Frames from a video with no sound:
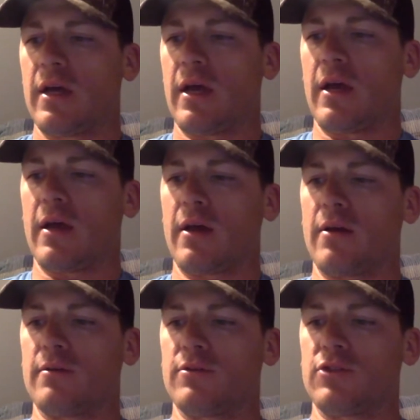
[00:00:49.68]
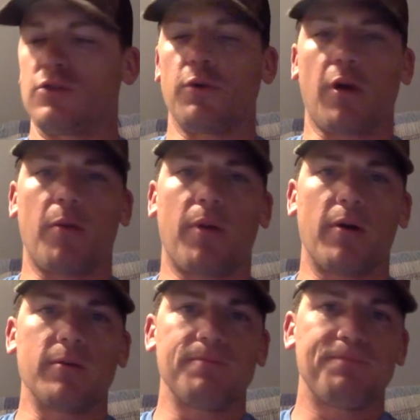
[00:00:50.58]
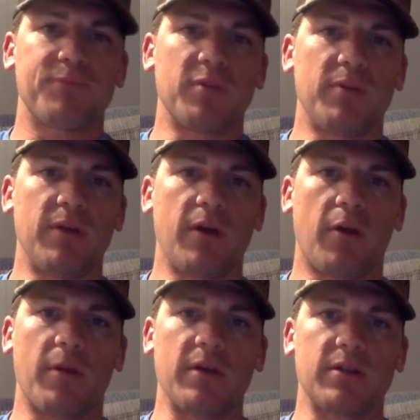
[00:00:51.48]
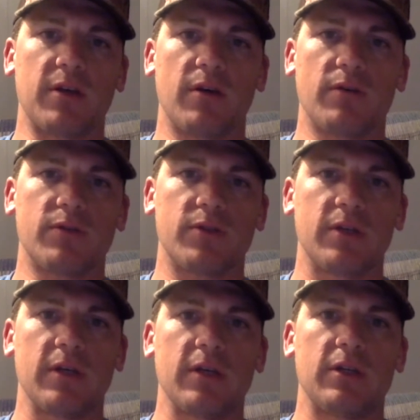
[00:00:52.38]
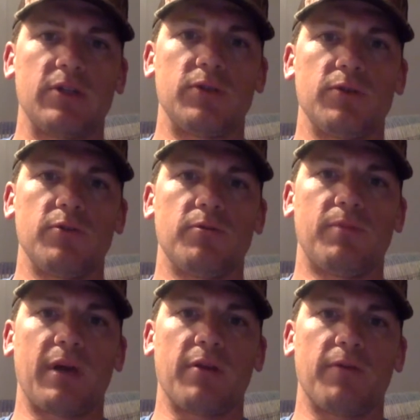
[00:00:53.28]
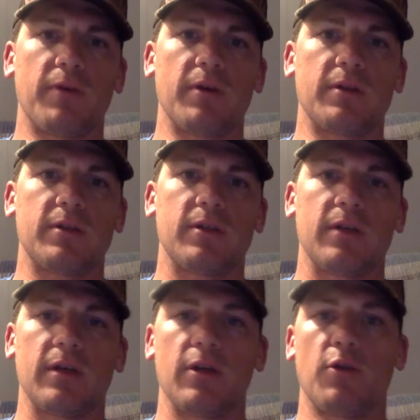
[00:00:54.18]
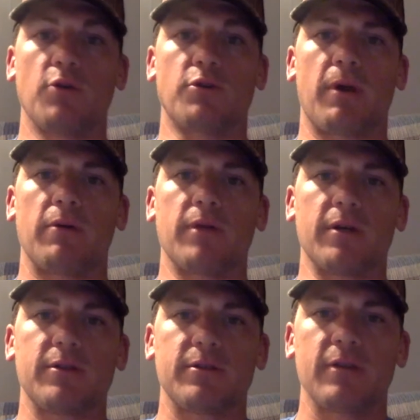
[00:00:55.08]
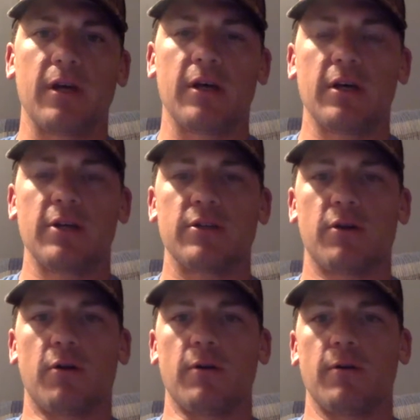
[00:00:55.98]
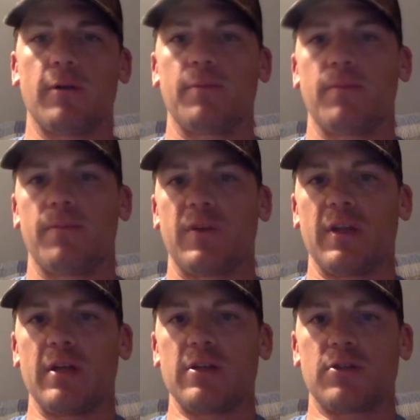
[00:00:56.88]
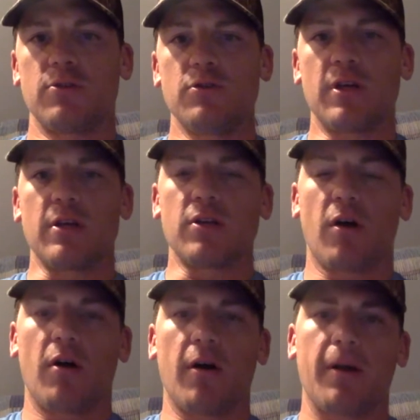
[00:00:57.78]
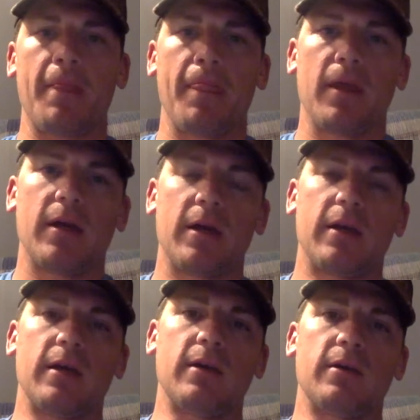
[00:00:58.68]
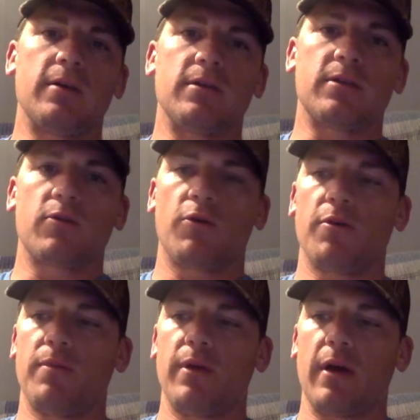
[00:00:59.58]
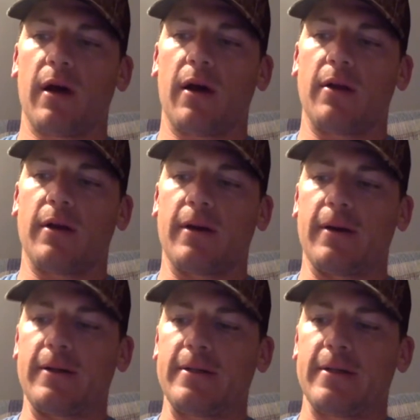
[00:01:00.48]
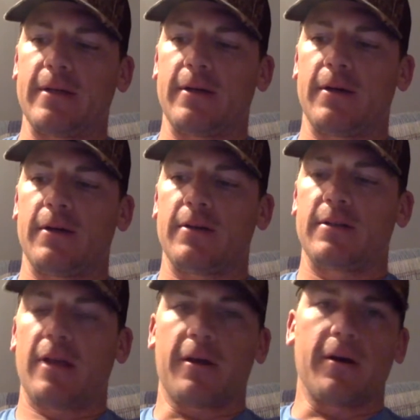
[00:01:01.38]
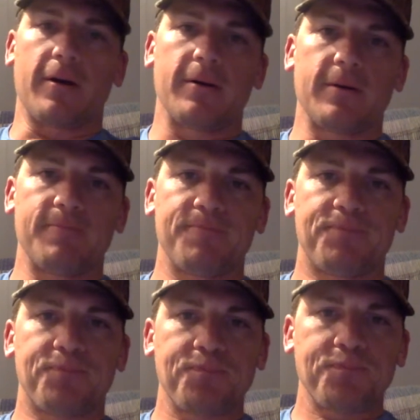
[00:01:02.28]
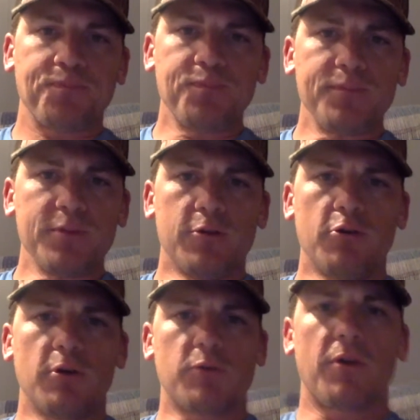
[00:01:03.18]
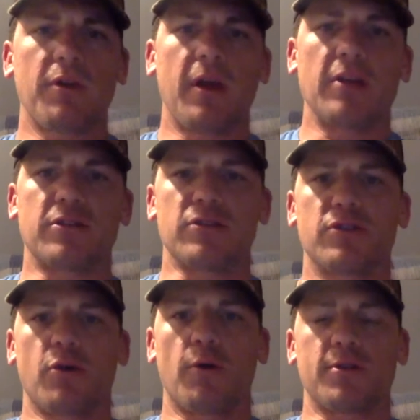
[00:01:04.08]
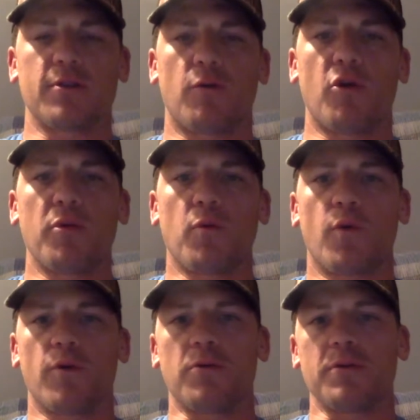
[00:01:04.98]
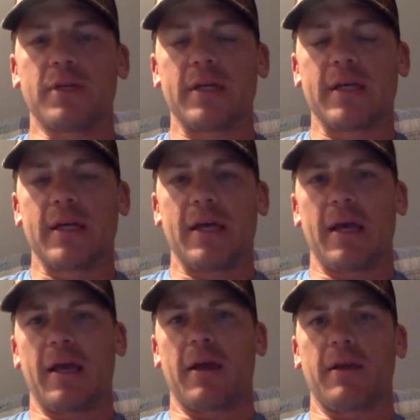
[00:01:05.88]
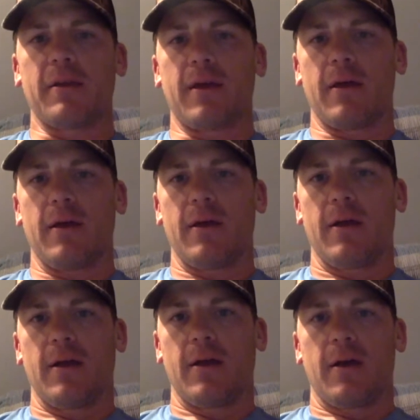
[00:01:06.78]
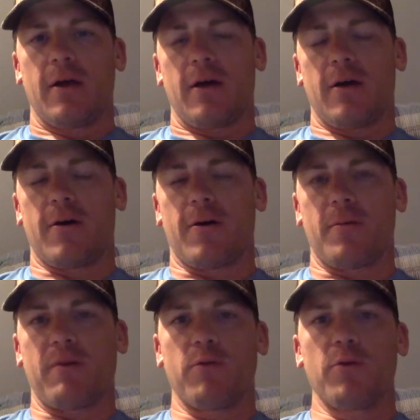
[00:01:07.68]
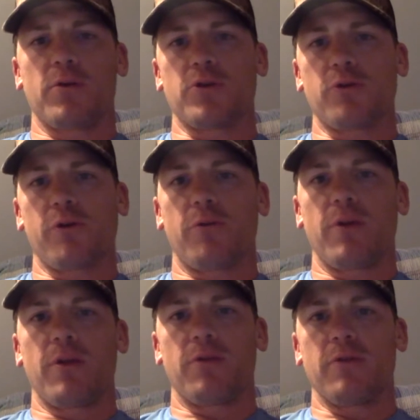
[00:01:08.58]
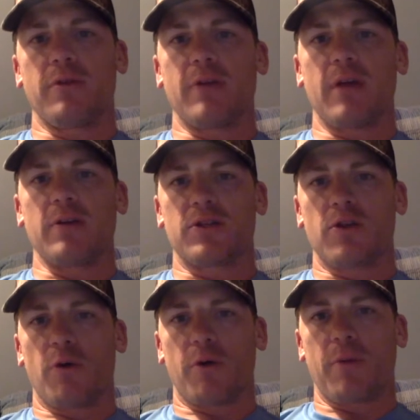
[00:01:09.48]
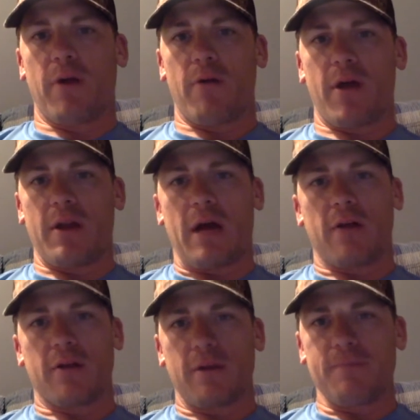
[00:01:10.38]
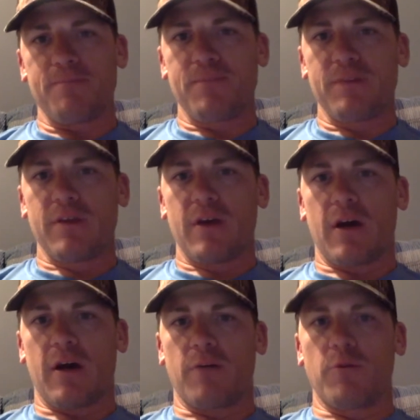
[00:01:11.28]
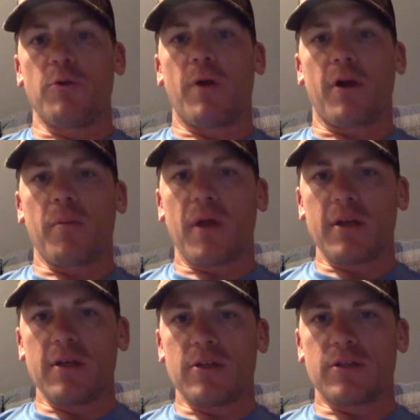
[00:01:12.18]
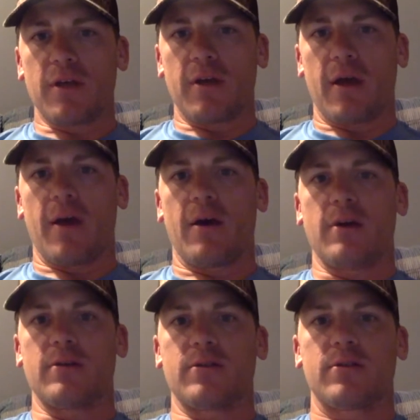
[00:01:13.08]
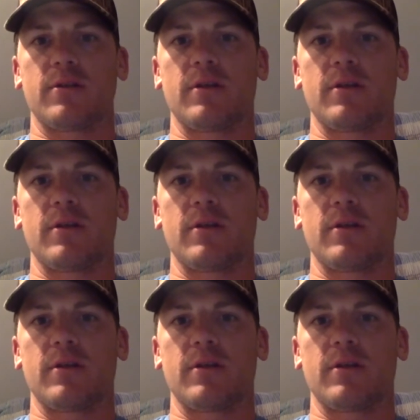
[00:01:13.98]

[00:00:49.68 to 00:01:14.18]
and just doing our part to be our best selves to benefit those around us. So today's Tuesday talk is going to be on Seneca, who was the ancient Stoics in the Roman world. And I've really enjoyed reading through the Daily Stoic by Ryan Holiday. I really recommend it. Each day has